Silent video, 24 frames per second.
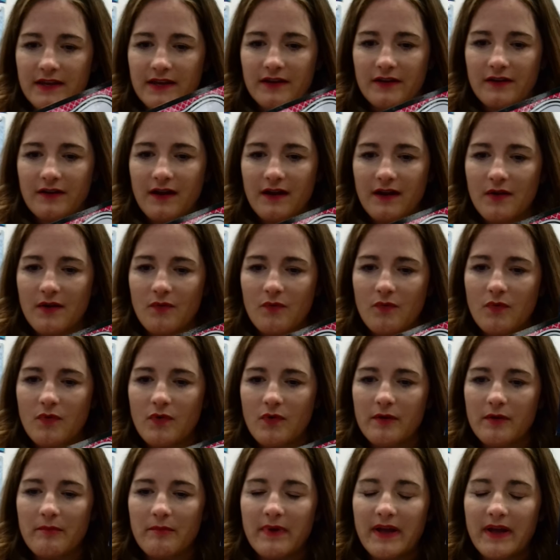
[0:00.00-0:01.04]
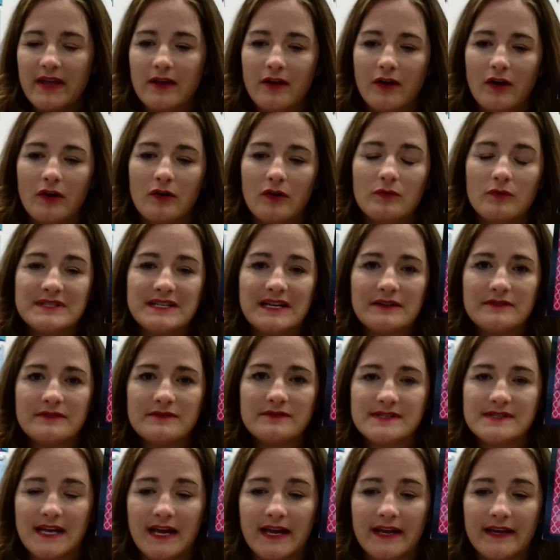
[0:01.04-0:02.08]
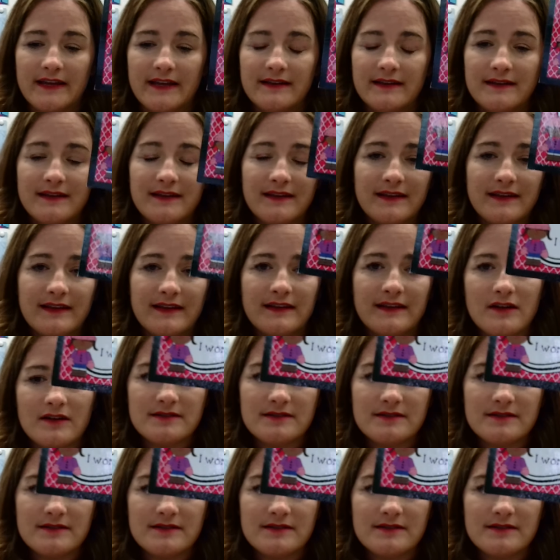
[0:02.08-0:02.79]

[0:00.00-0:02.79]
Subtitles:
Like here, I wore my coat outside.